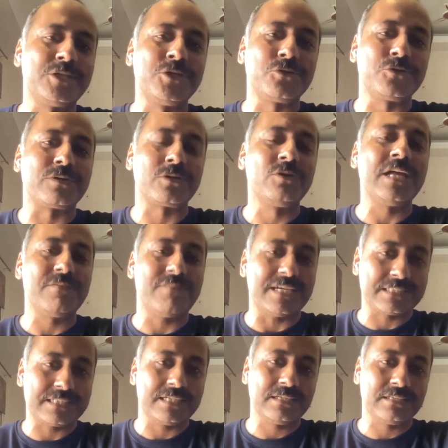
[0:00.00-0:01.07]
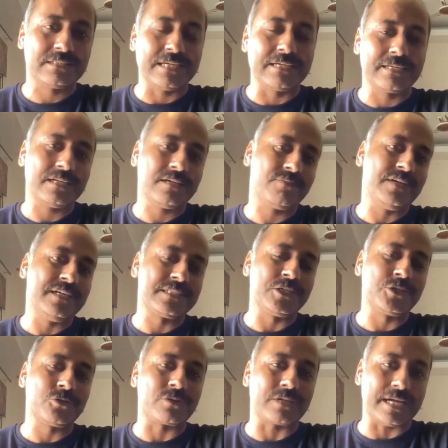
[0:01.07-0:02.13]
into good investing, thinking feeds
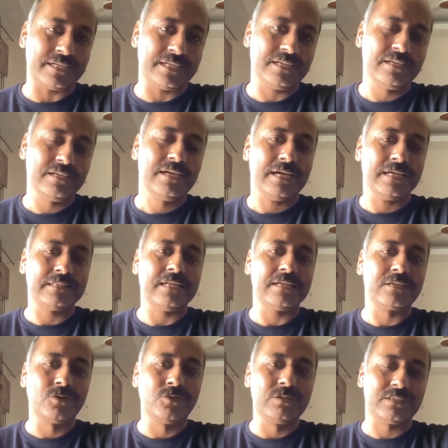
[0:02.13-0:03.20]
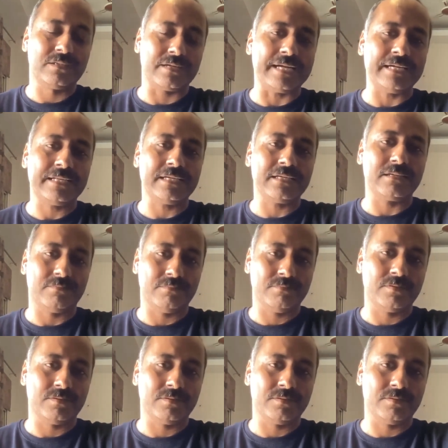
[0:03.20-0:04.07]
into your writing, and then good writing,